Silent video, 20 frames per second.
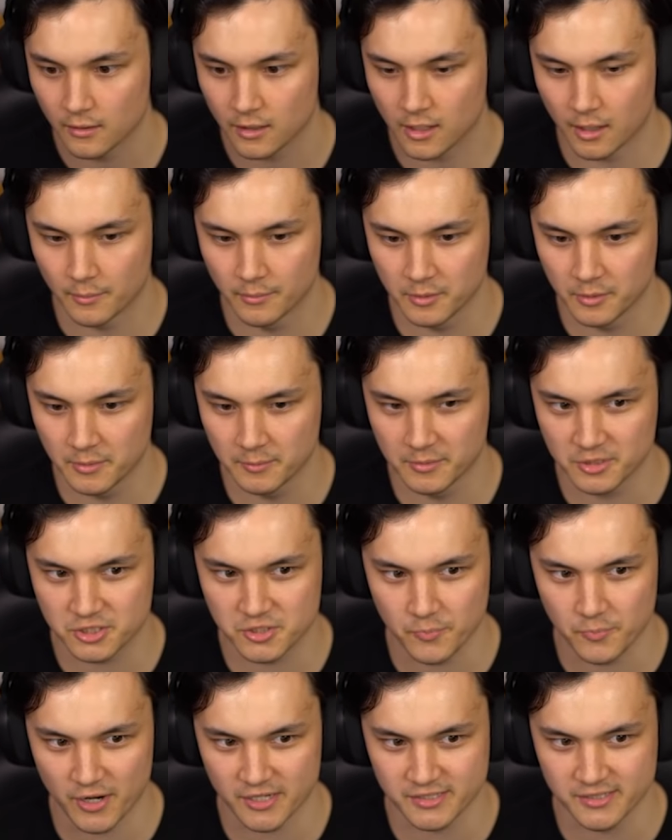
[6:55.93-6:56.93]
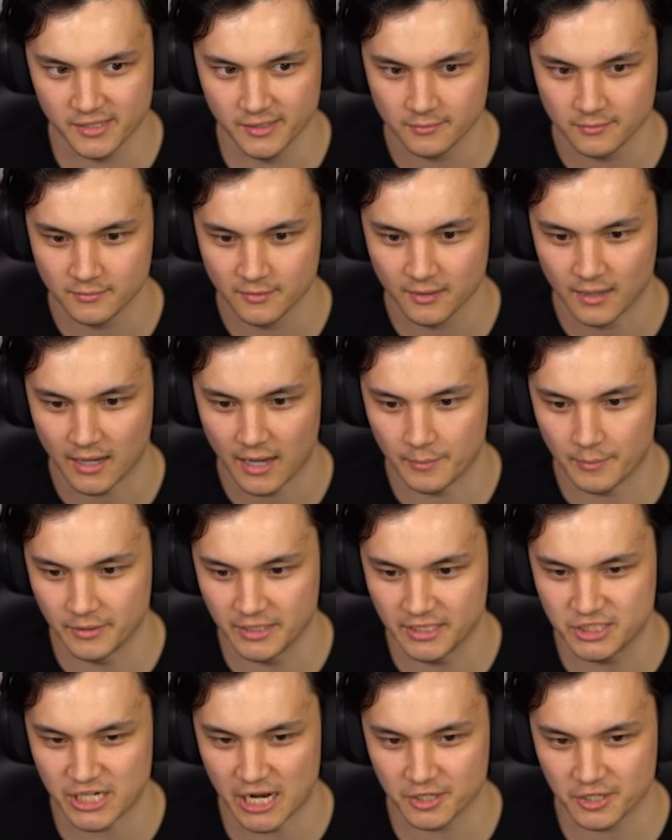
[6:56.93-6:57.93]
Coming to me, Mr. President. I'm gonna
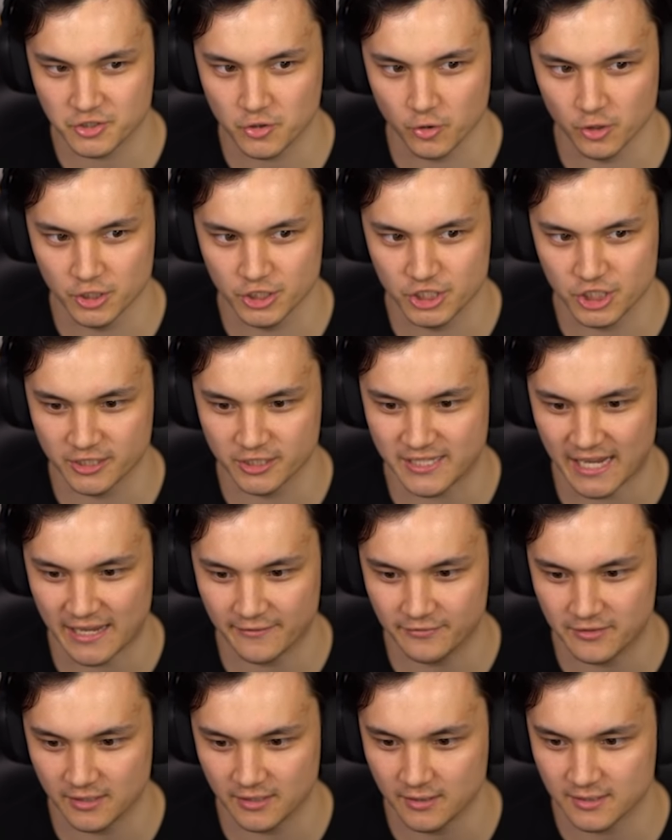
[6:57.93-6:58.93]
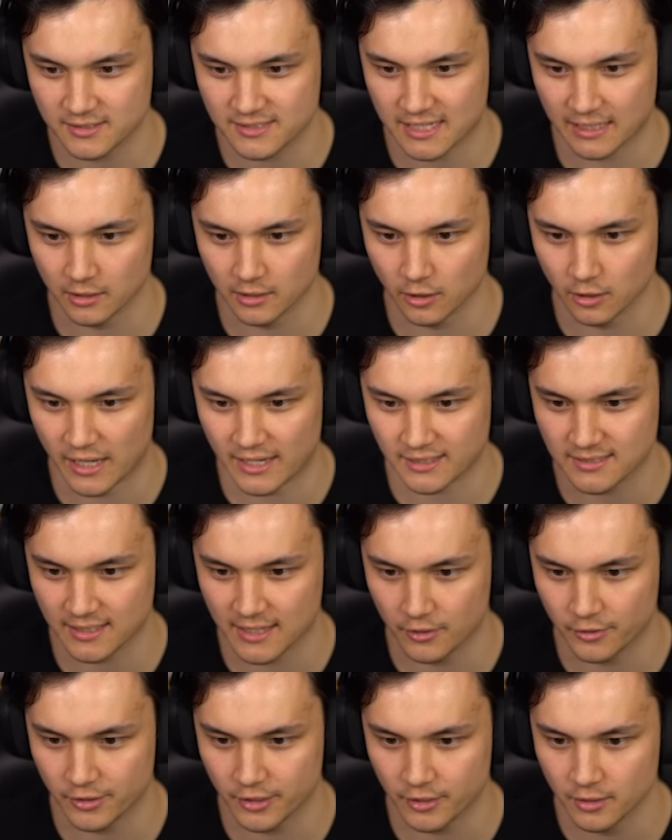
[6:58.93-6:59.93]
need you to escort you to safety. It's getting a little hectic
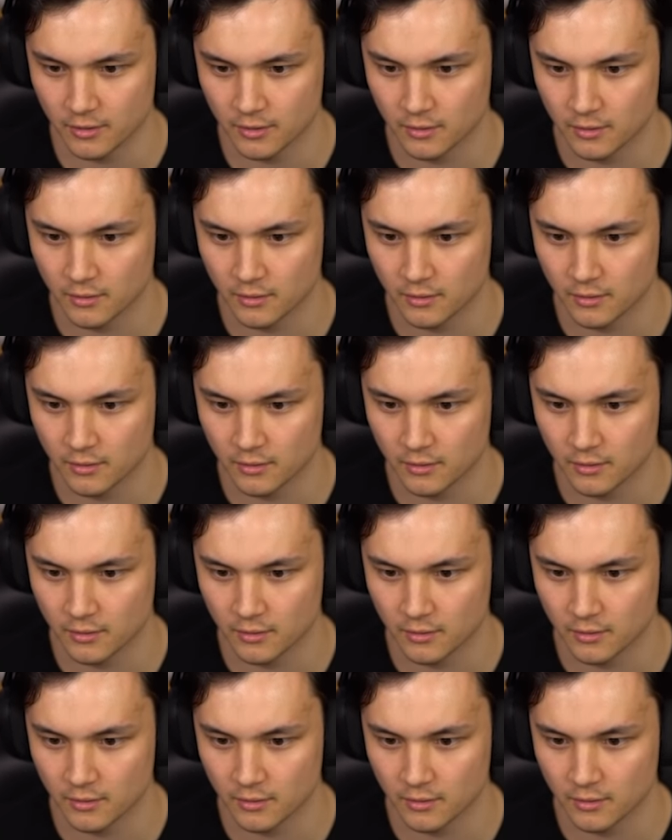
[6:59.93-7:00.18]
out here.